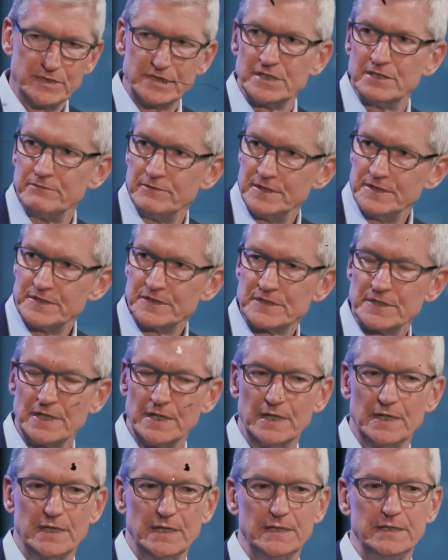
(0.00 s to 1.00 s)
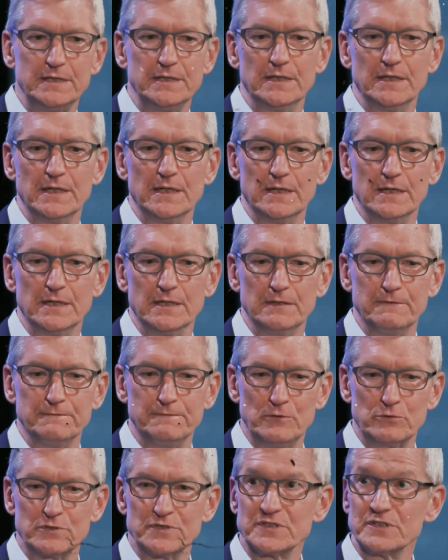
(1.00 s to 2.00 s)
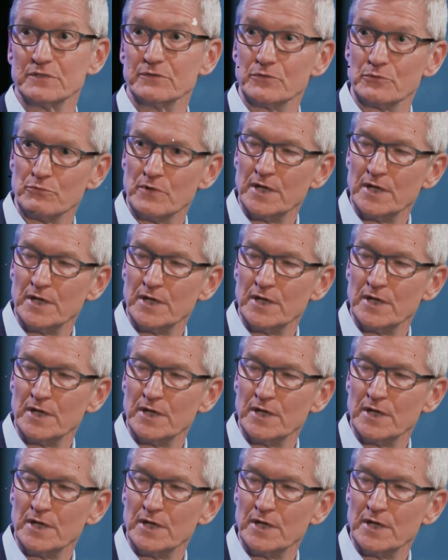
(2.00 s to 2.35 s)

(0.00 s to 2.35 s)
According to them, the company's tool essentially